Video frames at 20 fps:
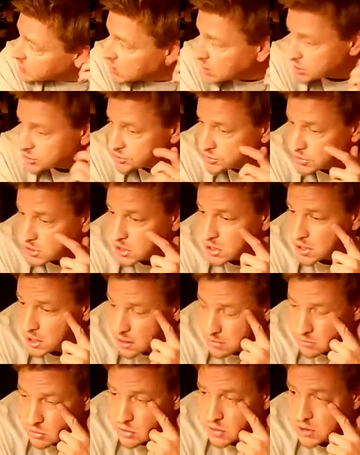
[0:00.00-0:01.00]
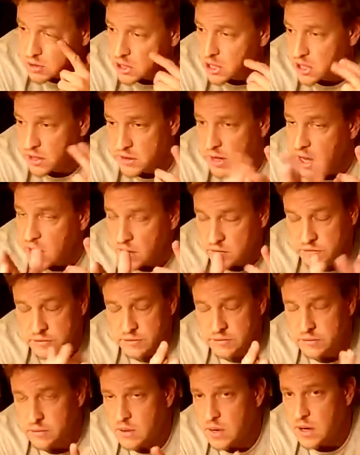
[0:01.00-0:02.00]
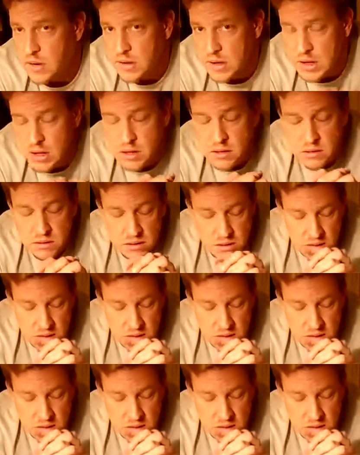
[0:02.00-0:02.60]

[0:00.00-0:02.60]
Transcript: country club or any of the houses around there.